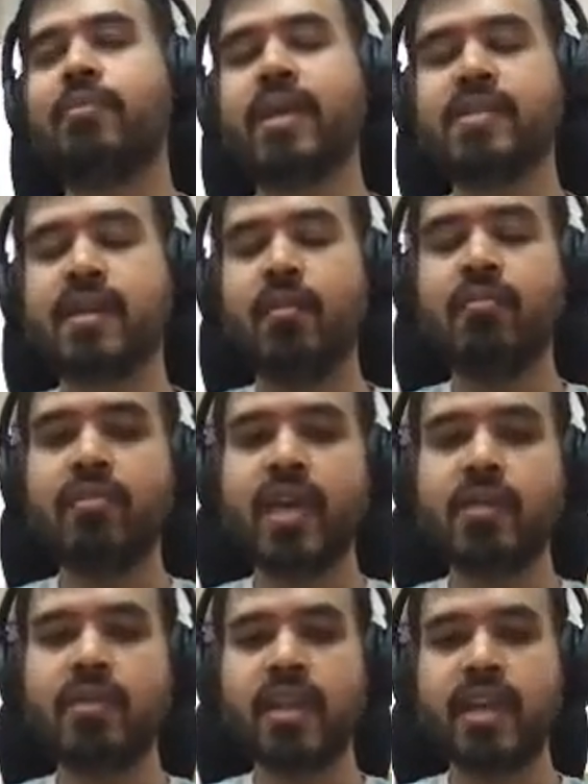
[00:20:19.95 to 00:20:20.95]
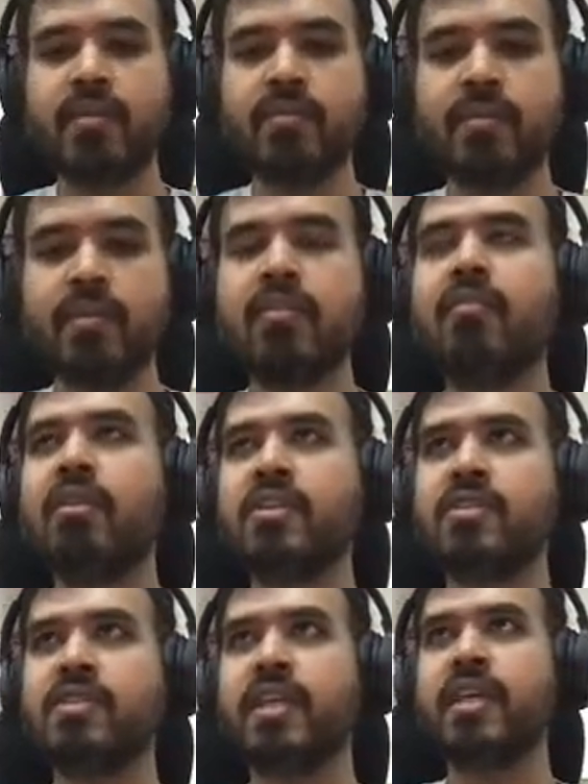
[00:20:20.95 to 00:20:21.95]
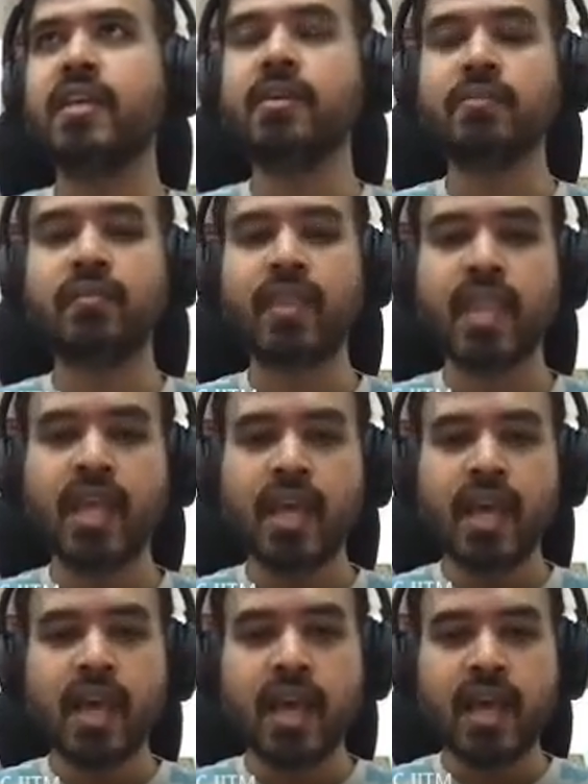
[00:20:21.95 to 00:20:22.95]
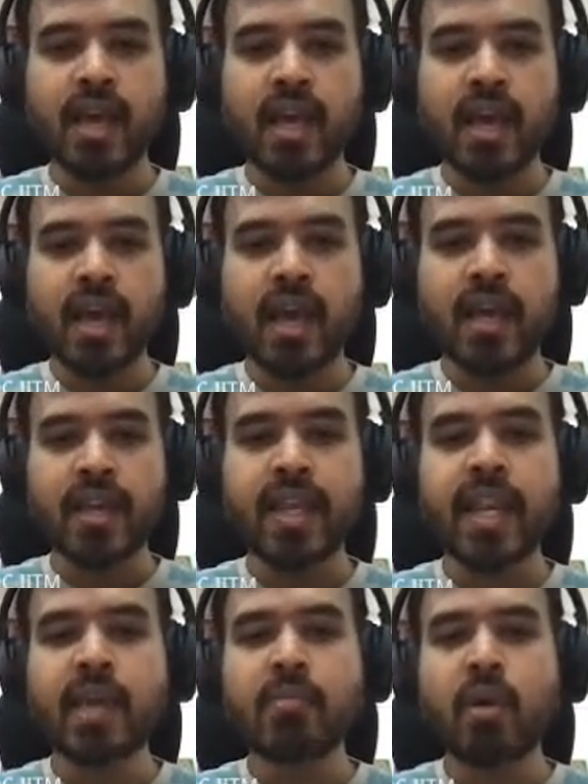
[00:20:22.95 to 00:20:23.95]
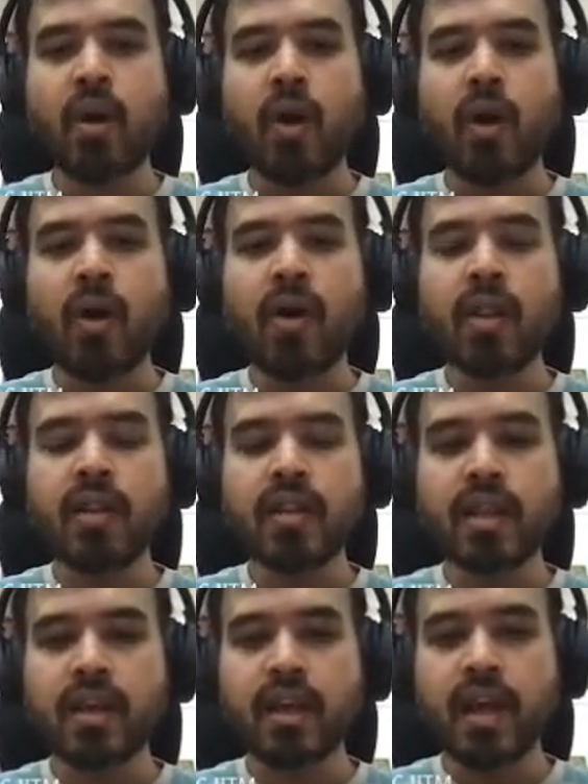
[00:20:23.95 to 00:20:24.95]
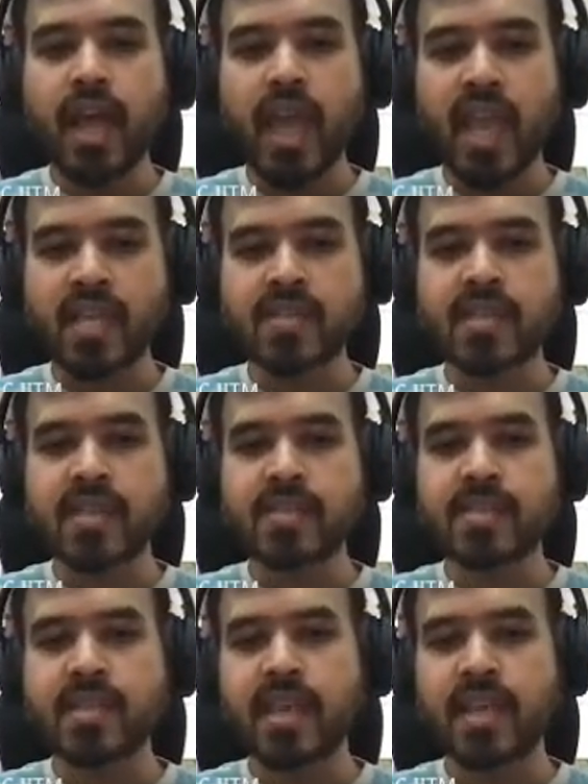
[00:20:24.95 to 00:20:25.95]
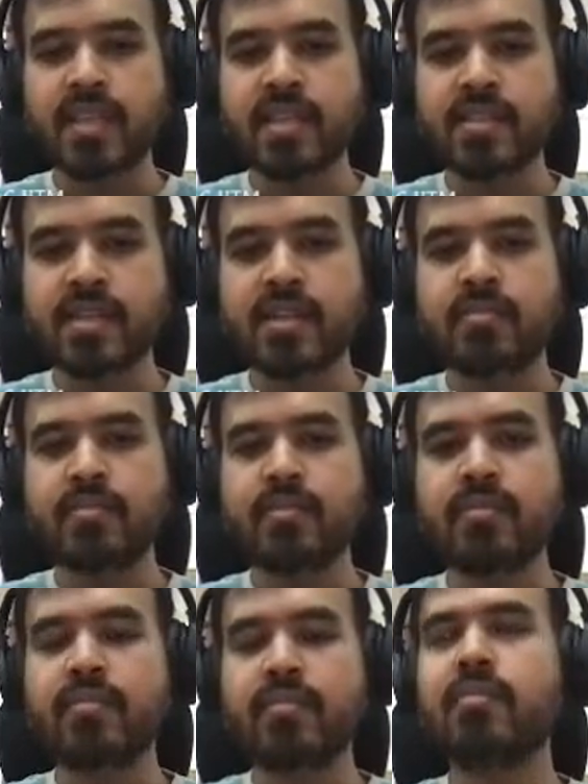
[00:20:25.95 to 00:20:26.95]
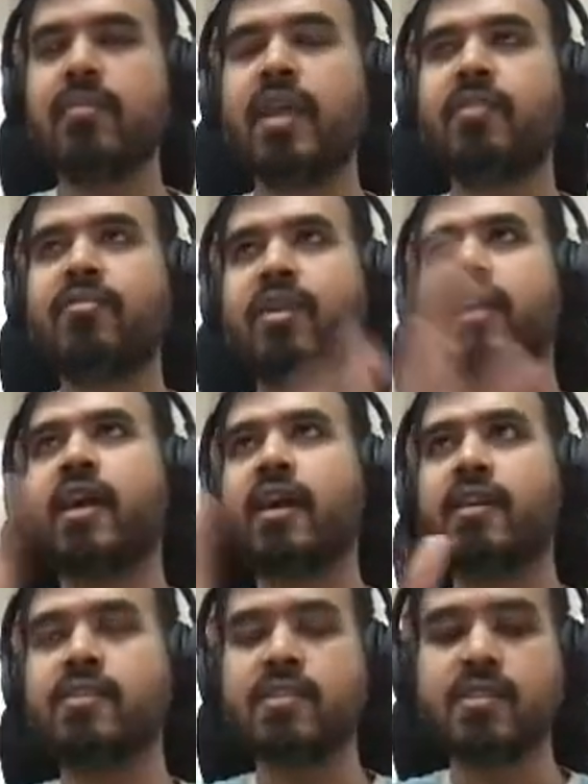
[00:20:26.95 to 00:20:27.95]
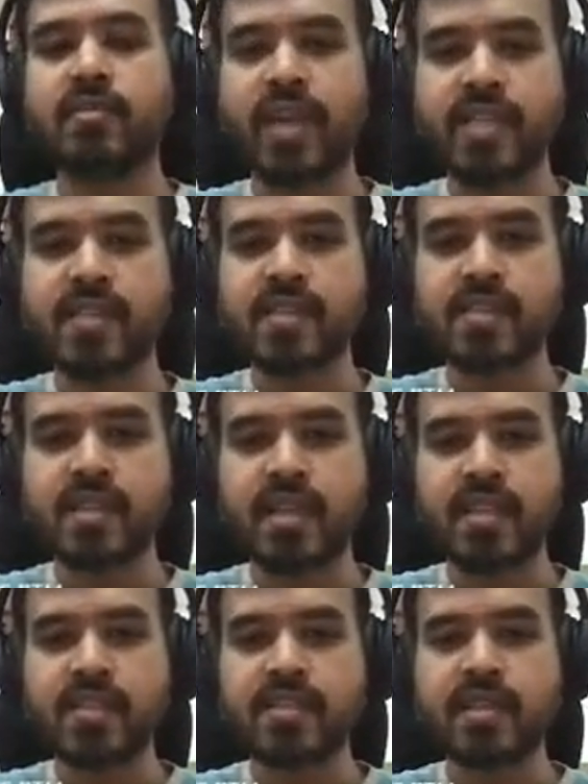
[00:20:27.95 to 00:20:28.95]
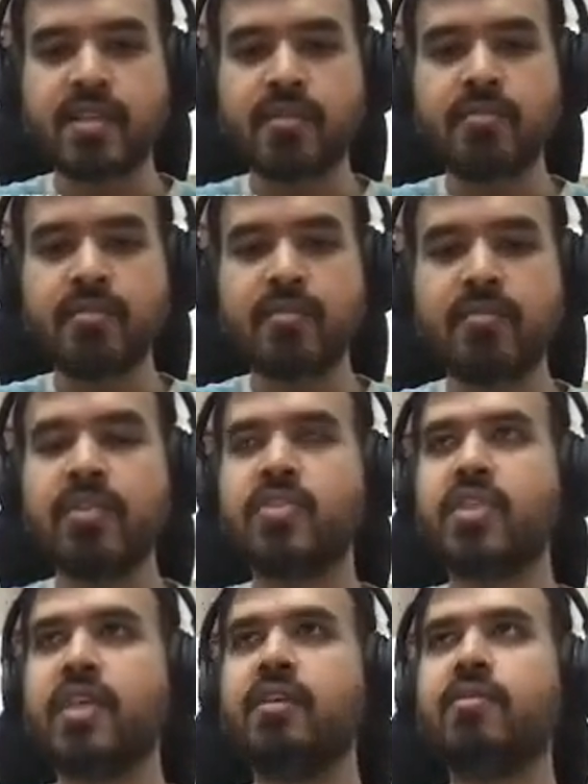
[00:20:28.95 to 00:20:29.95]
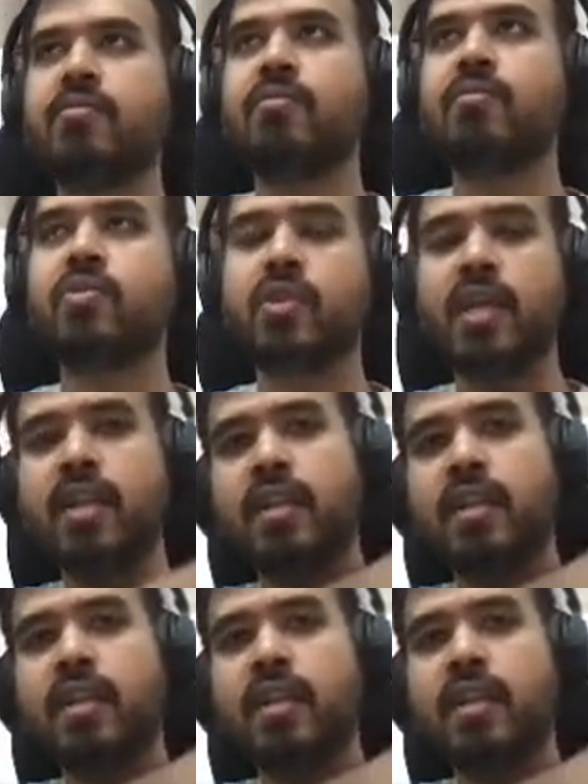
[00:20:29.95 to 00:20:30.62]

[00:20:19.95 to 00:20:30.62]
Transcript: Pick some variable name, which is z, rename all x's in this term, like free occurrences of x's in this term with z, so that